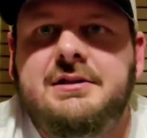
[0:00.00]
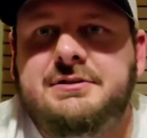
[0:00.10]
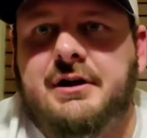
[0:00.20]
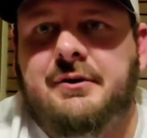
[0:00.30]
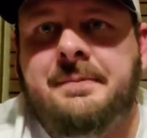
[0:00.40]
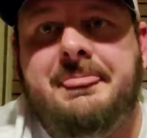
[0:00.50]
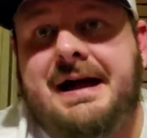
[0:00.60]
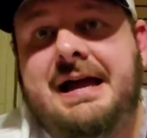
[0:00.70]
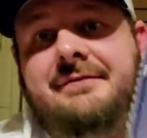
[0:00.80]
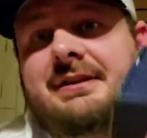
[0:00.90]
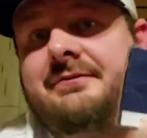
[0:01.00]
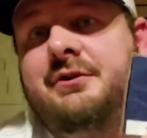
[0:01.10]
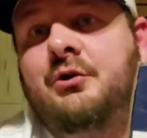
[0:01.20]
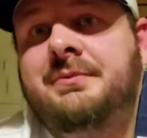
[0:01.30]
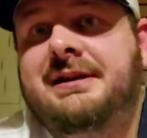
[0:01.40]
So I haven't
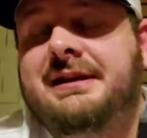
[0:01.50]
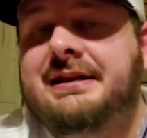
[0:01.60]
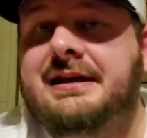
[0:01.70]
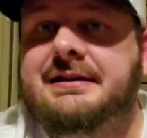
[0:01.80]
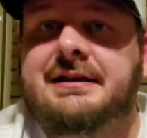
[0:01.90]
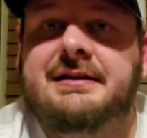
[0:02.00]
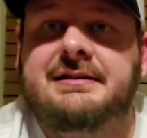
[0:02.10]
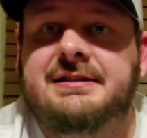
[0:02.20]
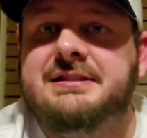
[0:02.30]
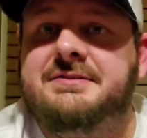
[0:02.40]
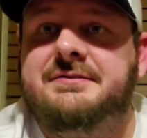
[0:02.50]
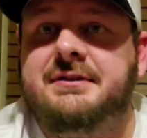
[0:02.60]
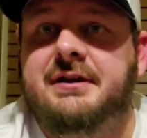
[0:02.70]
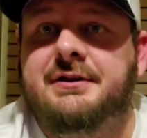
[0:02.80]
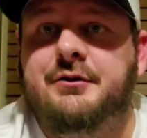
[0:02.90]
even opened it yet. This is
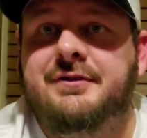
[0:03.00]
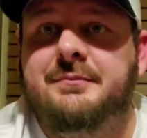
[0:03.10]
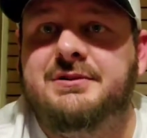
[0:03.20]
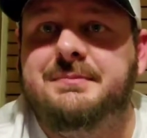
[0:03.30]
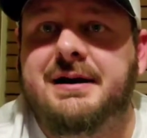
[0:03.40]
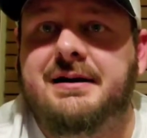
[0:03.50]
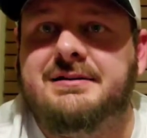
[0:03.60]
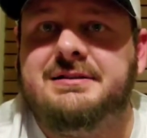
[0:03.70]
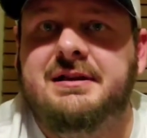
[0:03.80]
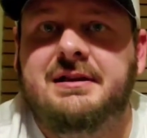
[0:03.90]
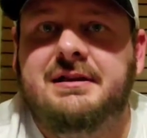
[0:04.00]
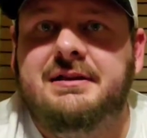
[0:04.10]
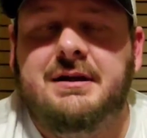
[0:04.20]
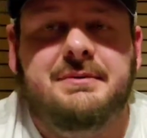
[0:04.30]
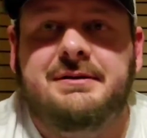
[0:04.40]
November's box.
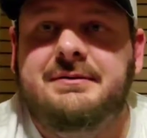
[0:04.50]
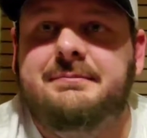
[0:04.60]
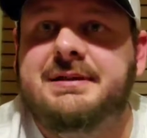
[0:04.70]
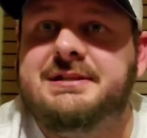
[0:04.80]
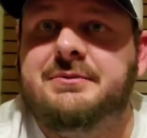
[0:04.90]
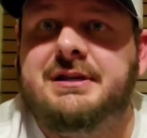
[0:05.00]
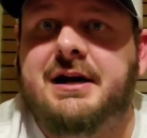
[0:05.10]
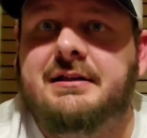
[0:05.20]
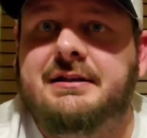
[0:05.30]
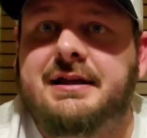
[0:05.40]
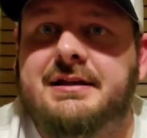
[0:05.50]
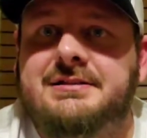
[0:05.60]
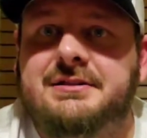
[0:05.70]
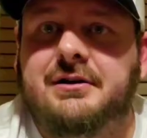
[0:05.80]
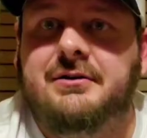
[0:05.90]
I've been busy with the
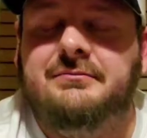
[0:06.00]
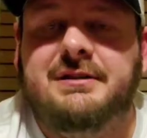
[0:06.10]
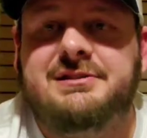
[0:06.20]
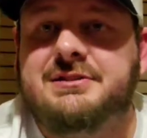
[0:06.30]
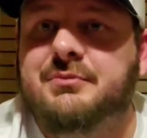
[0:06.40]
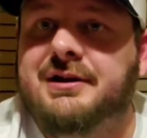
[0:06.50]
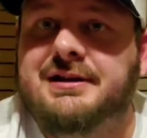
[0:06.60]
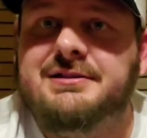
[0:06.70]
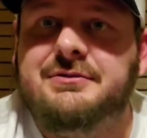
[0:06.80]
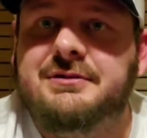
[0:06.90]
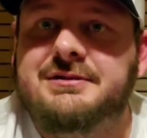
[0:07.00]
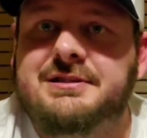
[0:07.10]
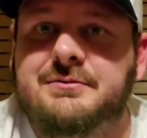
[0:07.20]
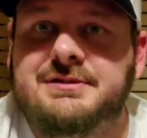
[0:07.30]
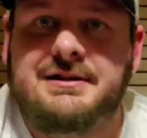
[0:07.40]
holidays, so let's just break into it and
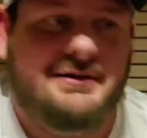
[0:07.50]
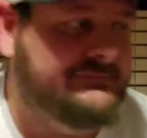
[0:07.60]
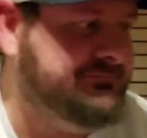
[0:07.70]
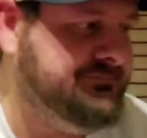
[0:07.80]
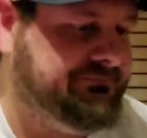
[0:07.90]
see what's in here.